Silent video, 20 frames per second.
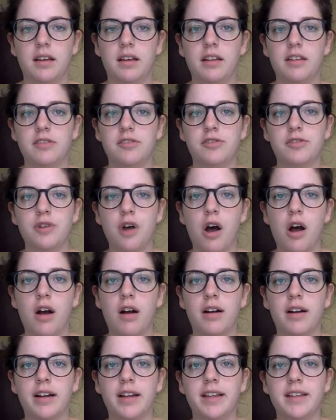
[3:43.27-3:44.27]

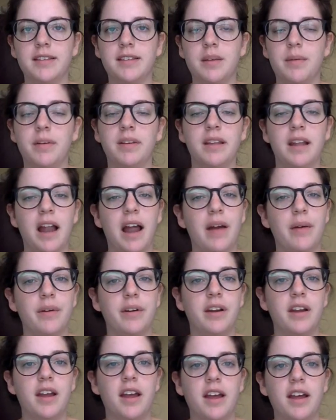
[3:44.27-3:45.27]
song is something that I would